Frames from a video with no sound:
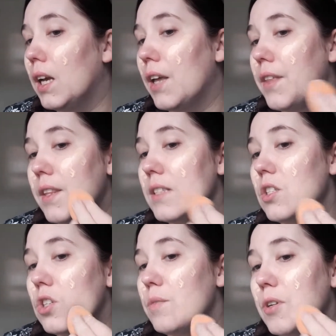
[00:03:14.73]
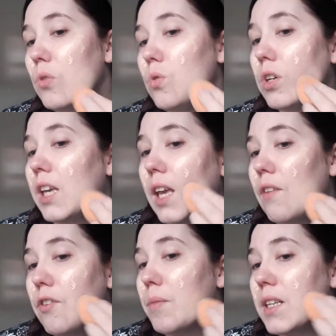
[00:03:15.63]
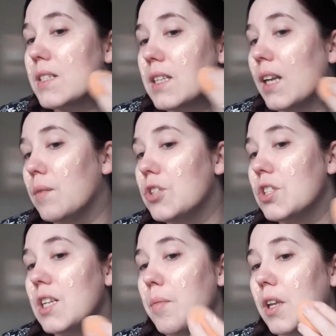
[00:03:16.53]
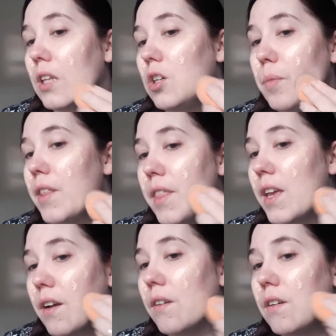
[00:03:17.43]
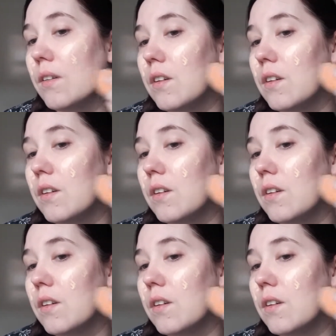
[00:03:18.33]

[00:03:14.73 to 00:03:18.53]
I think this is going to be okay for my skin. I'm just dabbing a little bit there.